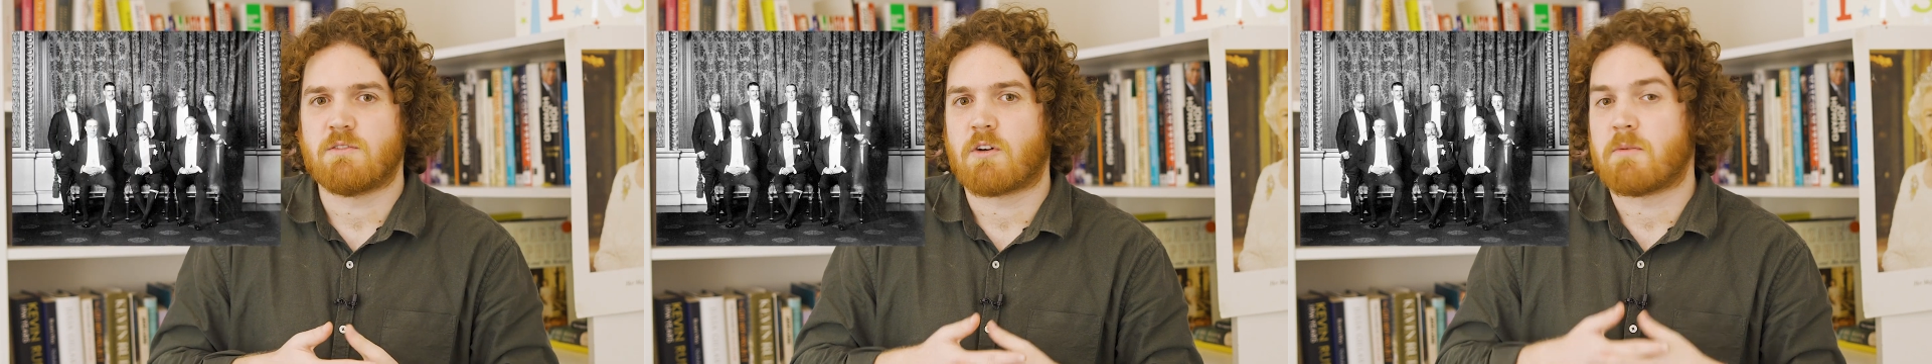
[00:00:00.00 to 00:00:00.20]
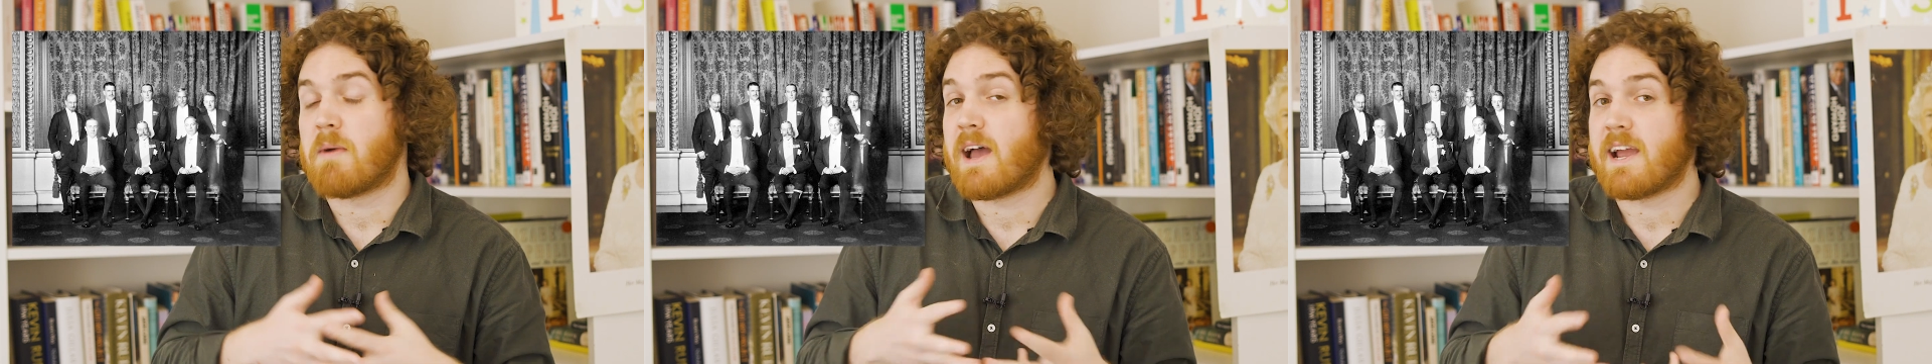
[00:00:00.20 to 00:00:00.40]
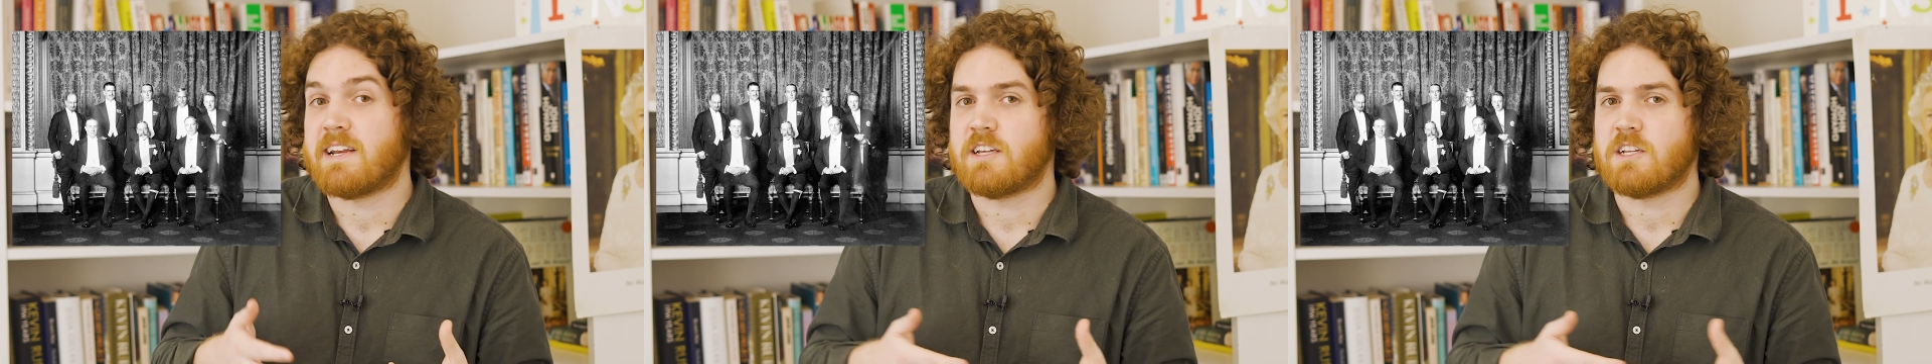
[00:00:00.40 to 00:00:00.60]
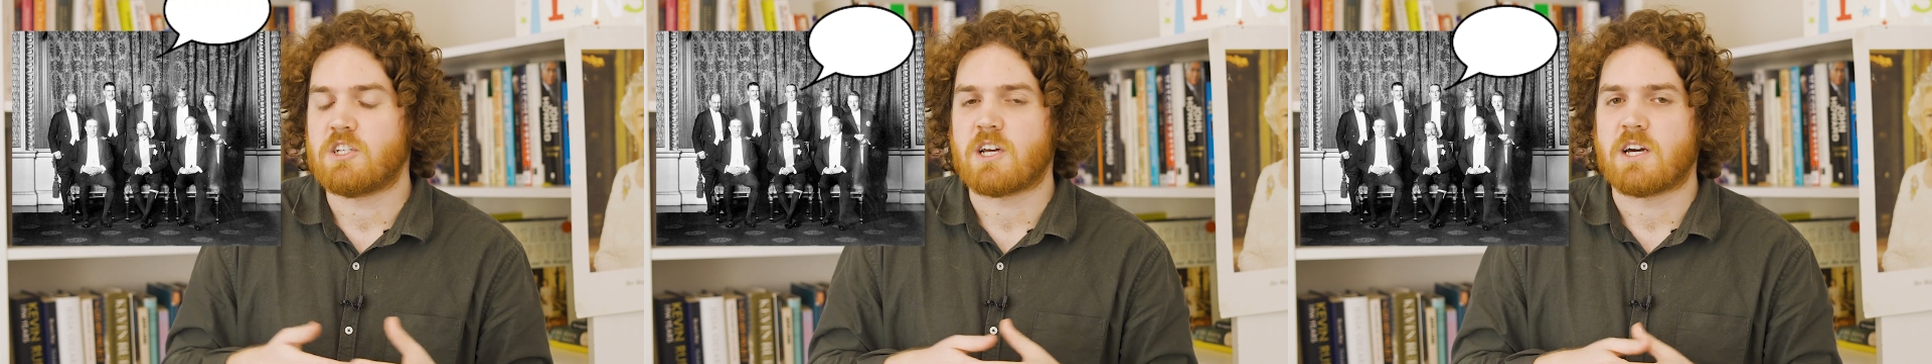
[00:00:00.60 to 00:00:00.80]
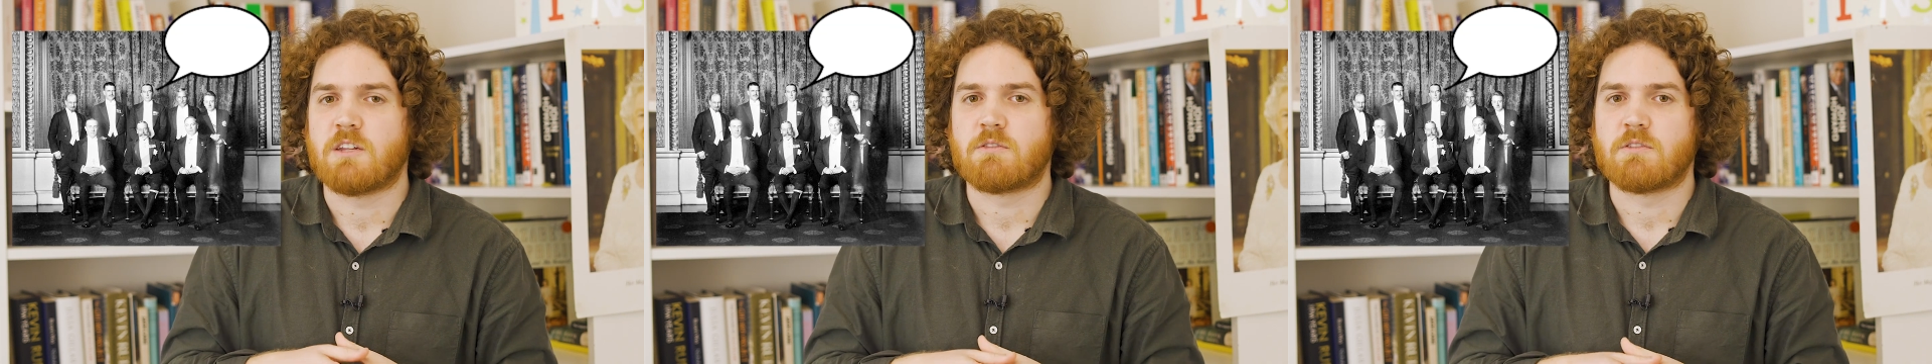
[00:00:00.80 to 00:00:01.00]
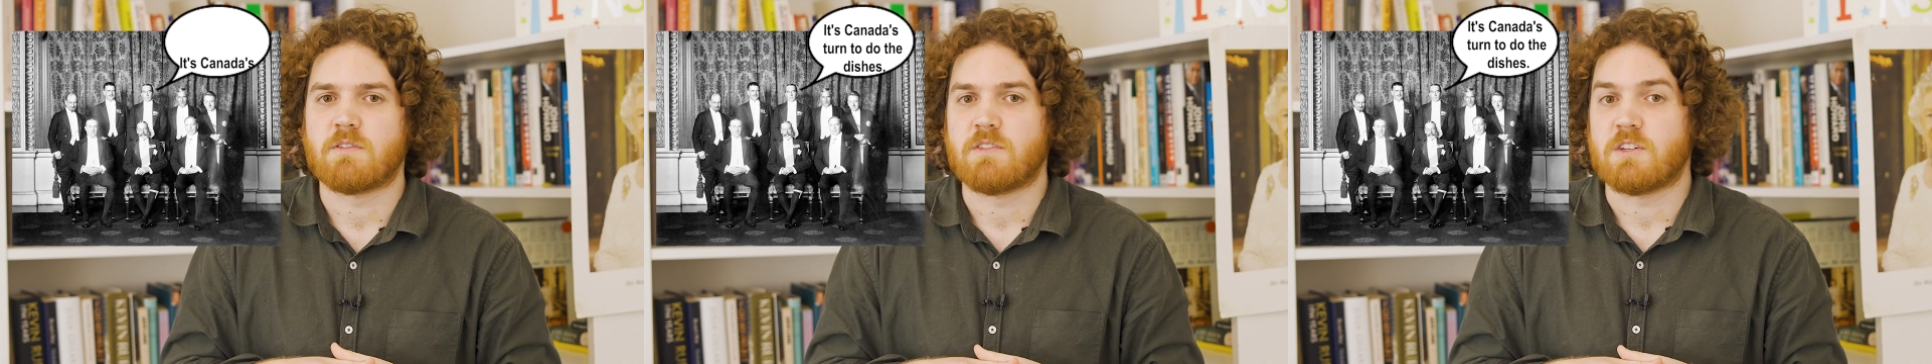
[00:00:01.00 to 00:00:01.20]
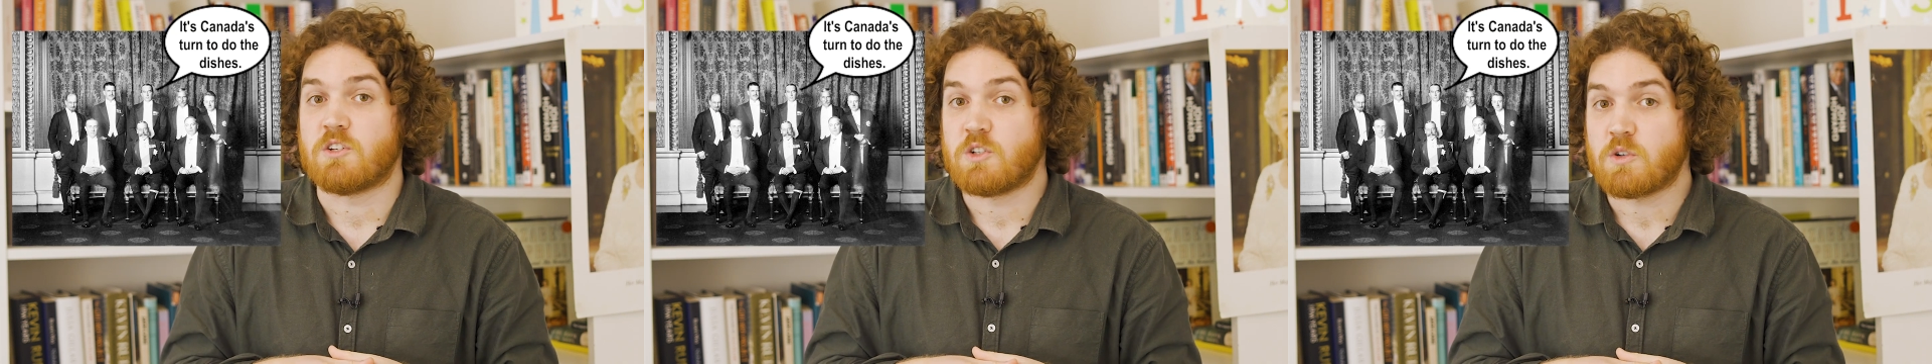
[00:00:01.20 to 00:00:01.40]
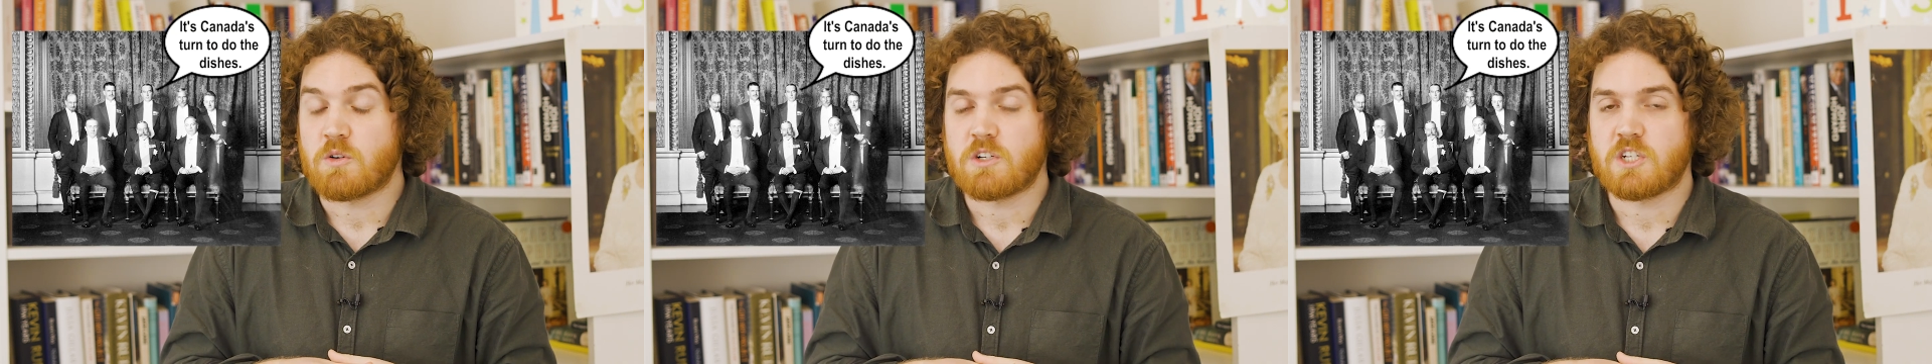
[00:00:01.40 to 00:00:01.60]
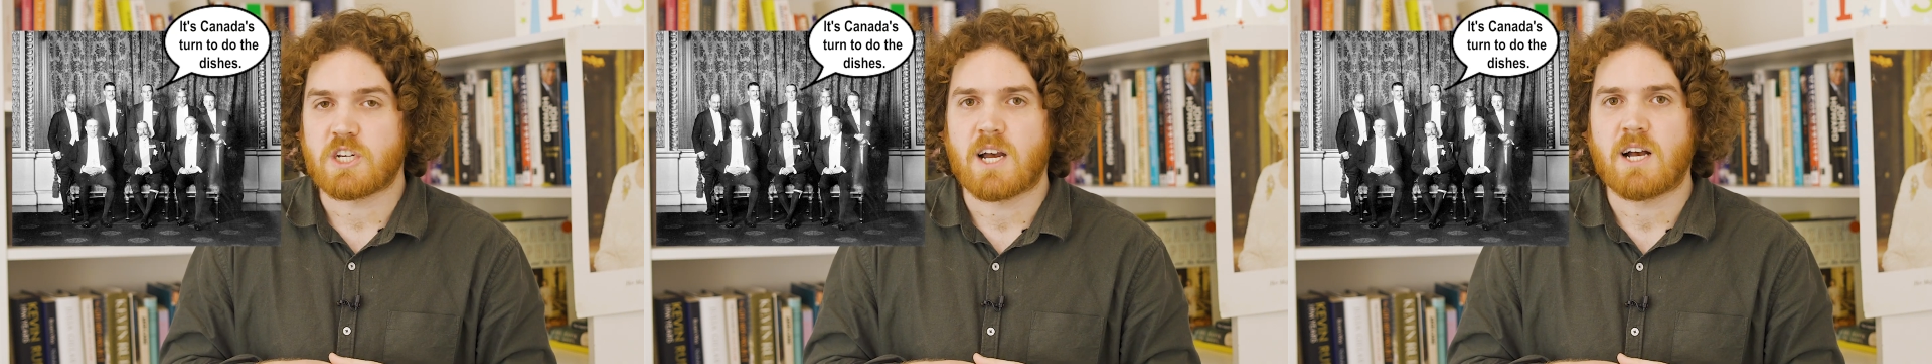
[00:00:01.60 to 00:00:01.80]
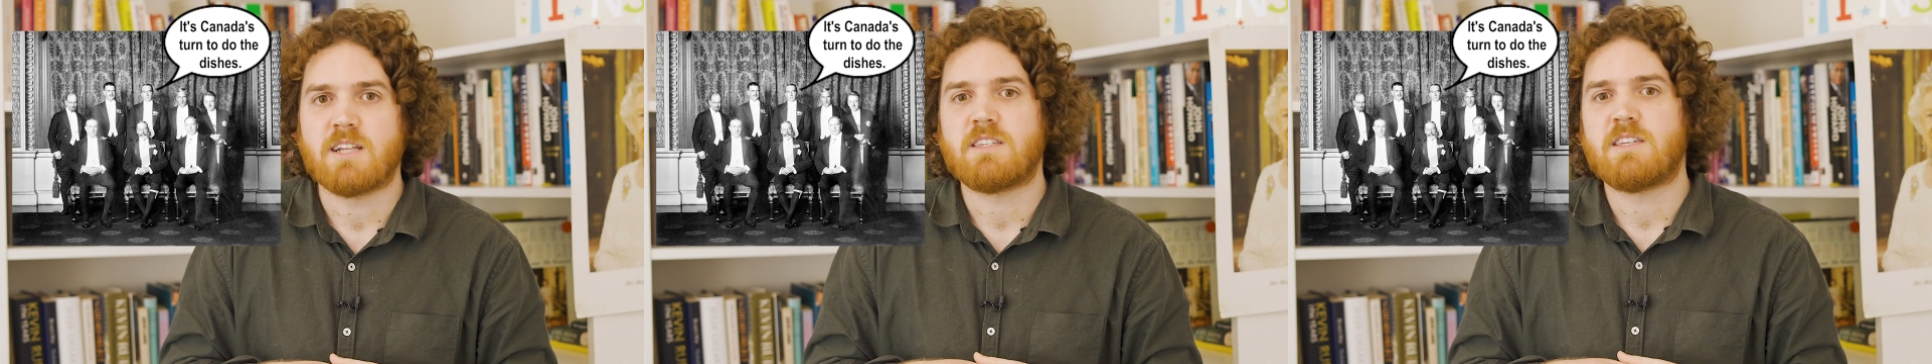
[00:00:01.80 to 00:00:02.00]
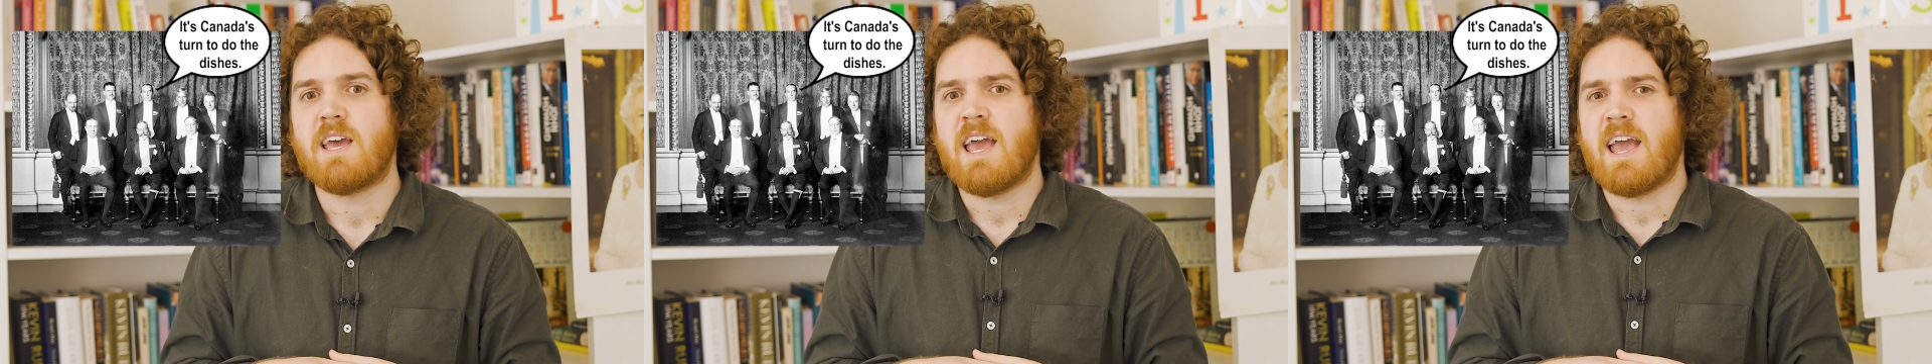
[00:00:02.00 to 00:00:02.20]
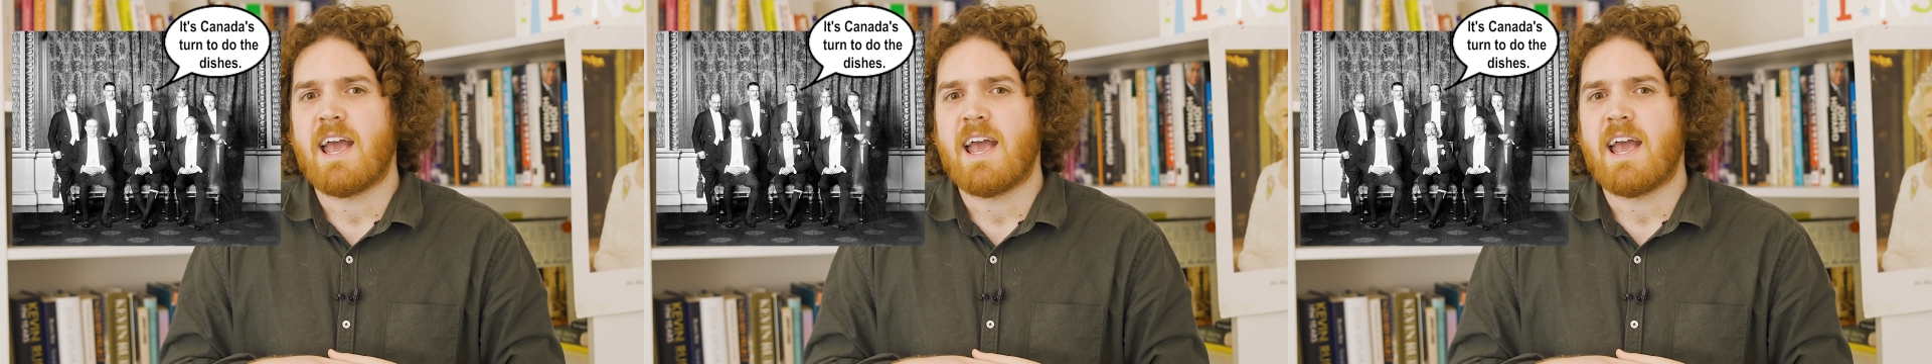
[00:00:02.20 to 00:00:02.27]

remind each other of the chore charts,